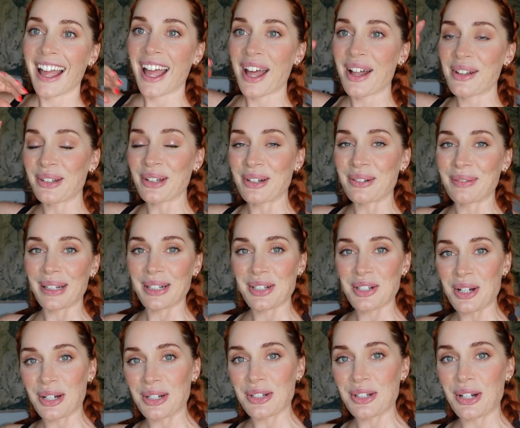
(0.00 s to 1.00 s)
Hello, my
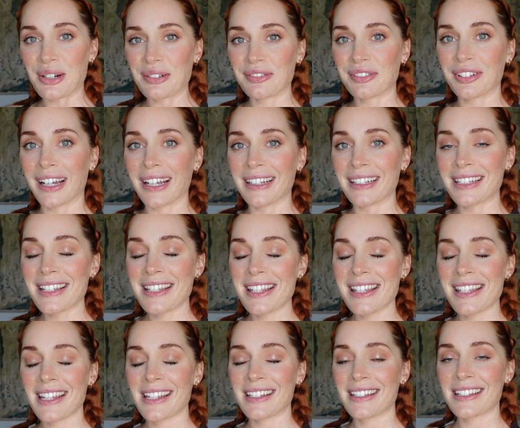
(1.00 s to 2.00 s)
strong, strong
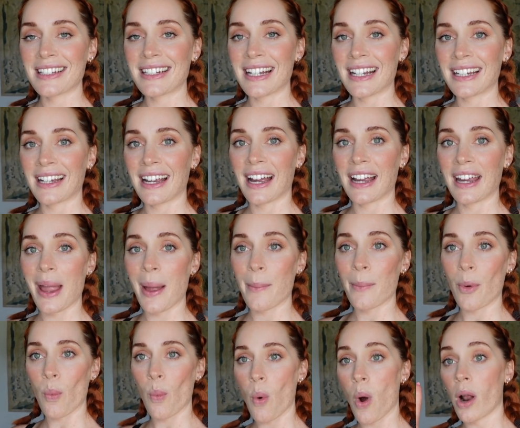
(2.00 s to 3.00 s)
friends. Today I am
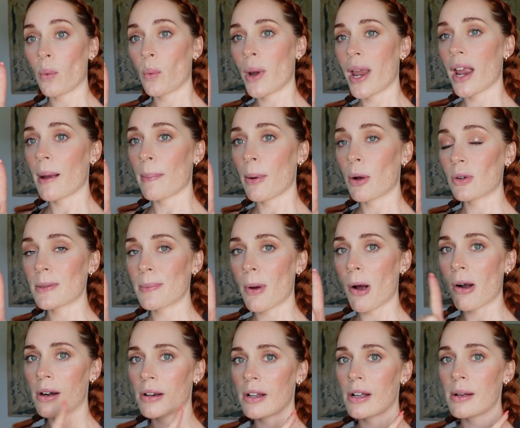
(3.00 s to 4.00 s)
1 week
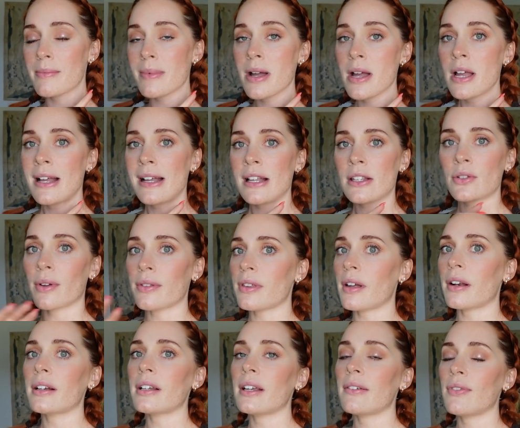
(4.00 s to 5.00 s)
postpartum, so I thought
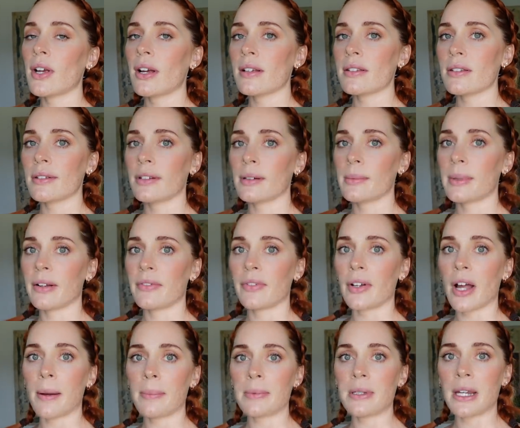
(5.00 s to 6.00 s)
I'd give you guys a little bit of an
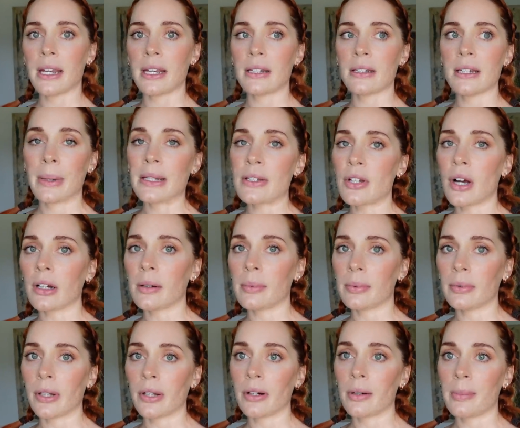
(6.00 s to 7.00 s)
update and talk a
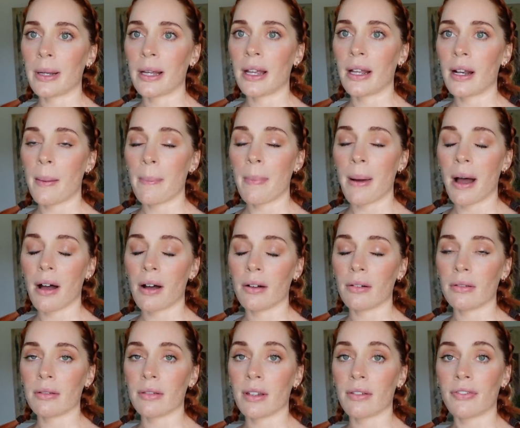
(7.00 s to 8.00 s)
little bit
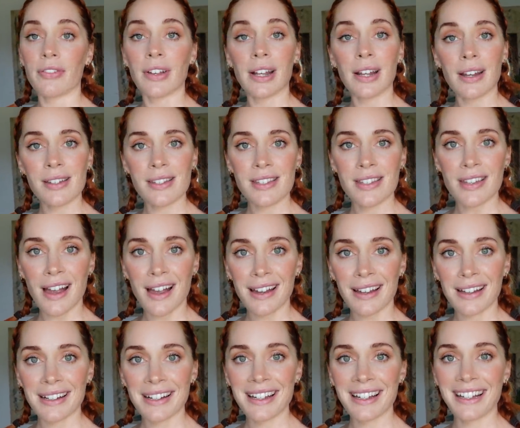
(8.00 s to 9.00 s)
about the fitness
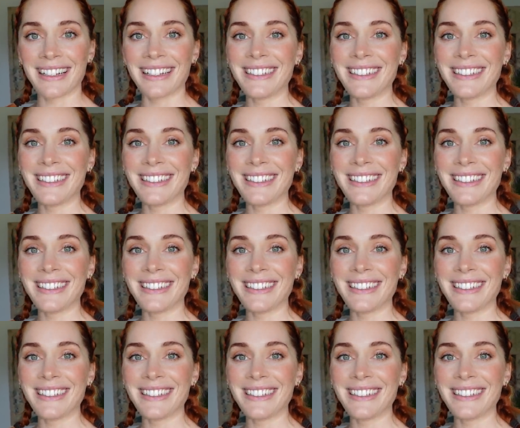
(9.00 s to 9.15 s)
side,